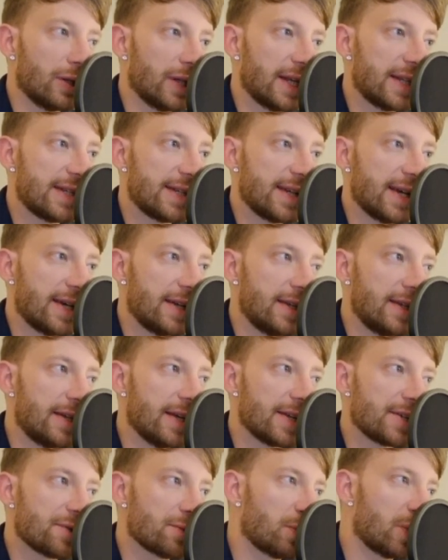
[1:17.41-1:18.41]
let's say, and he
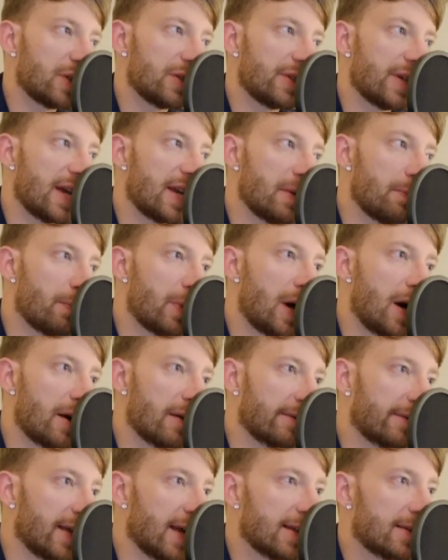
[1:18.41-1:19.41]
doesn't want any part
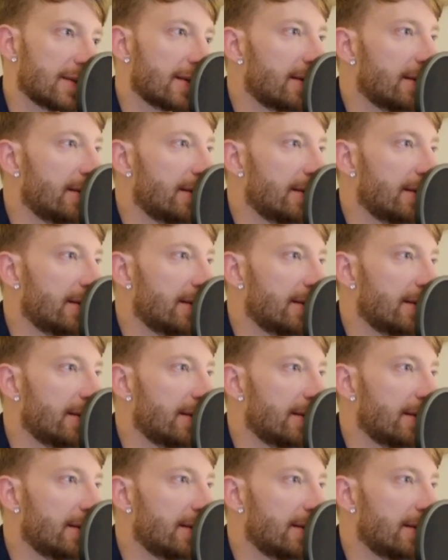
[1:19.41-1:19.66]
of that.